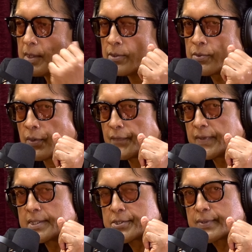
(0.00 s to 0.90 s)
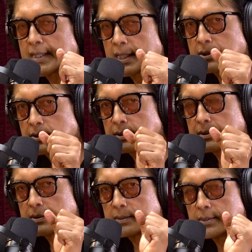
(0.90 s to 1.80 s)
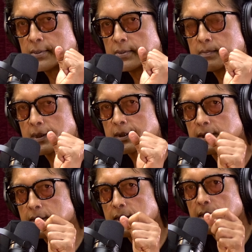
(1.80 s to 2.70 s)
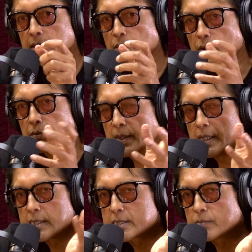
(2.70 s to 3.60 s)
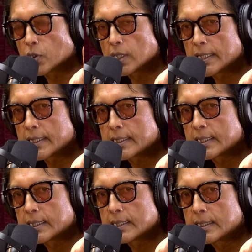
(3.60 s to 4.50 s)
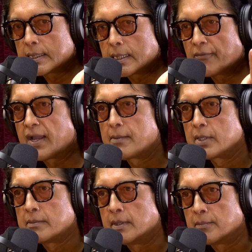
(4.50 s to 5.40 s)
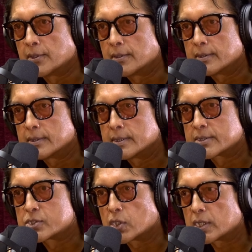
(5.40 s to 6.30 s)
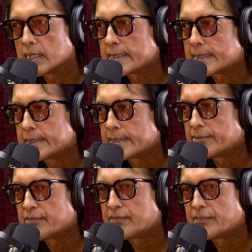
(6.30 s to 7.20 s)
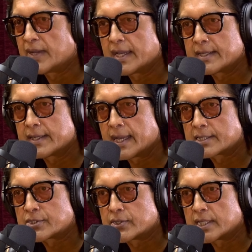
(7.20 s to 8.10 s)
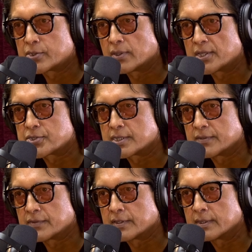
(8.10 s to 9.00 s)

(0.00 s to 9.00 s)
your fans react to you, but with me, it's more like a family member. It's not like a fan and actor adulation even.